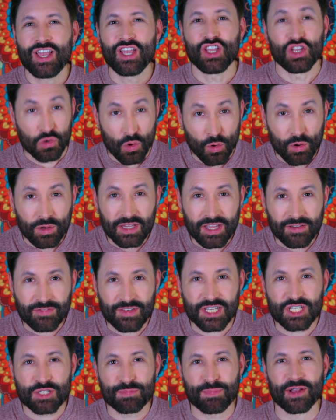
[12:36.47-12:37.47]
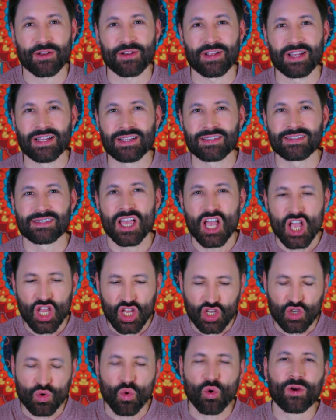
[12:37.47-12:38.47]
your lived experience,
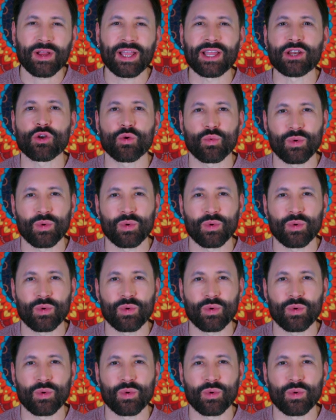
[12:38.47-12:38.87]
your inner